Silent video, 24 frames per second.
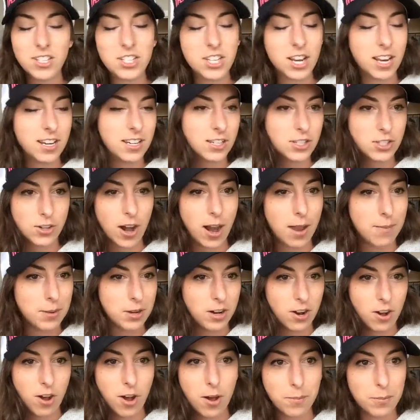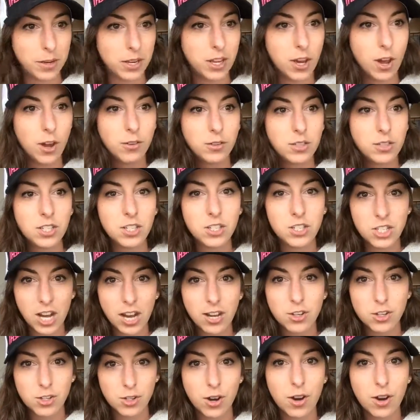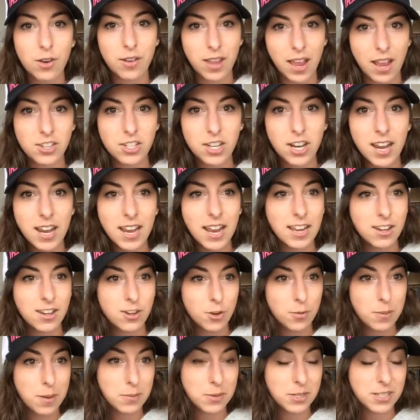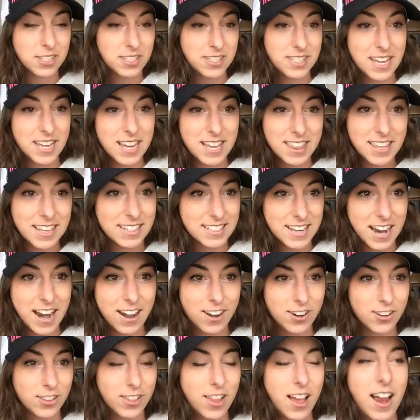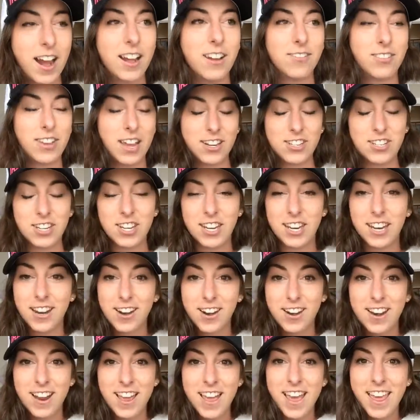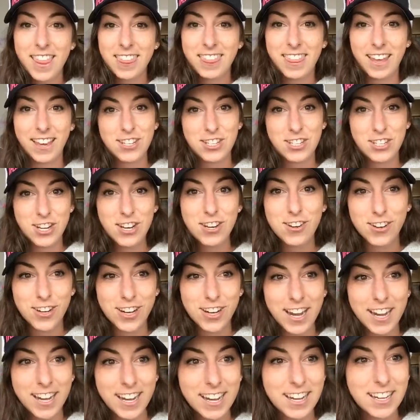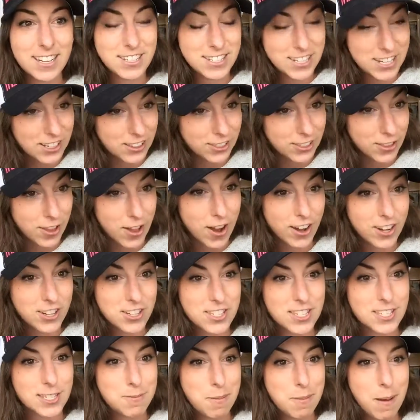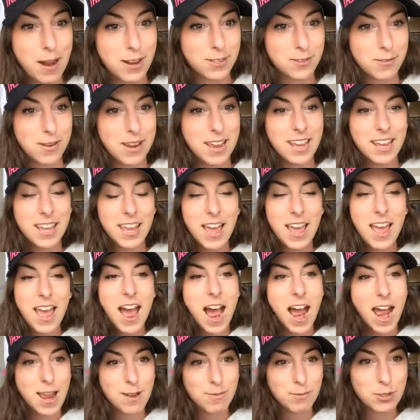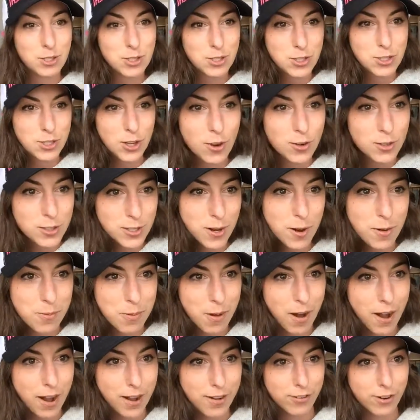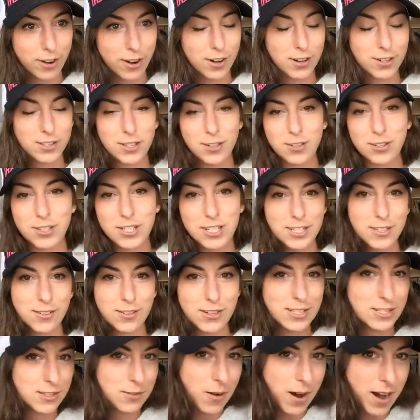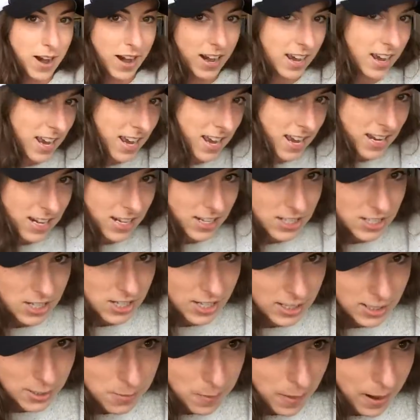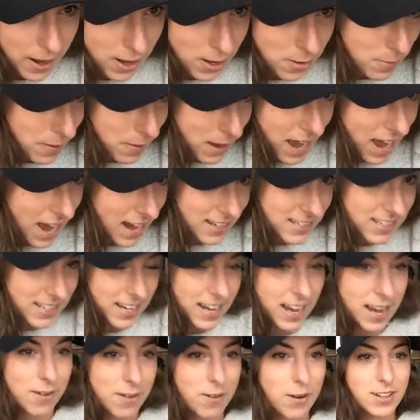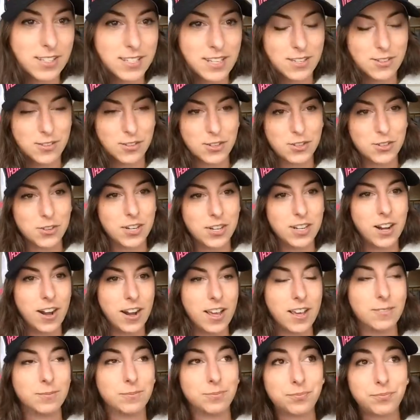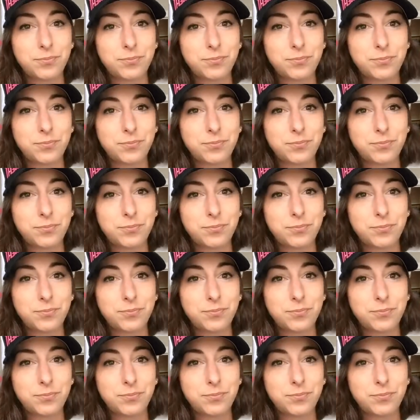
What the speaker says: Jen describe it all, but go to Jen Schro Catching and you'll be able to see the entire line of catching gear that she created and she launched this past week. I am so, so proud of her. So she's the reason why she inspired my hat today where it says retreat on it,